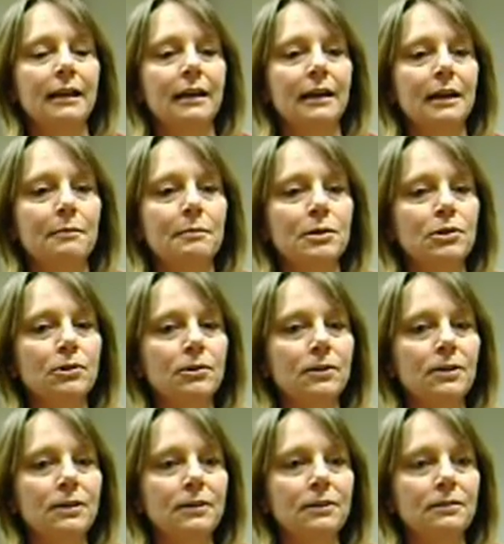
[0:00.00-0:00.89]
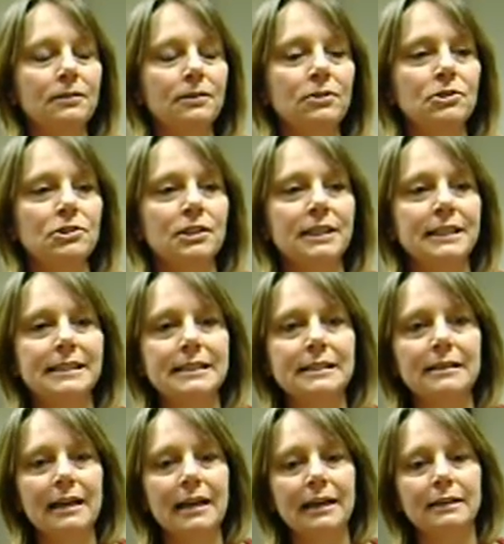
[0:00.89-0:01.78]
An epidural, usually
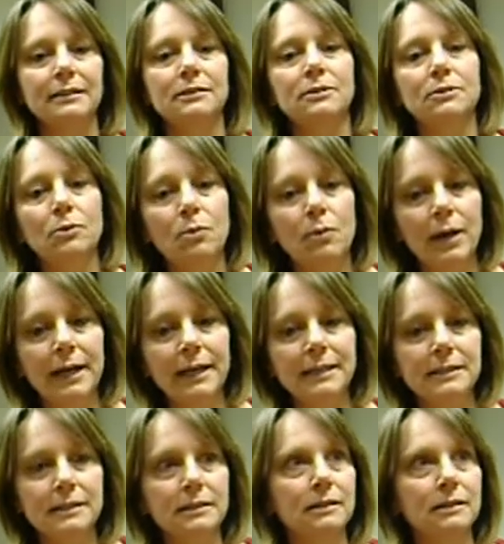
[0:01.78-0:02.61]
it's not quite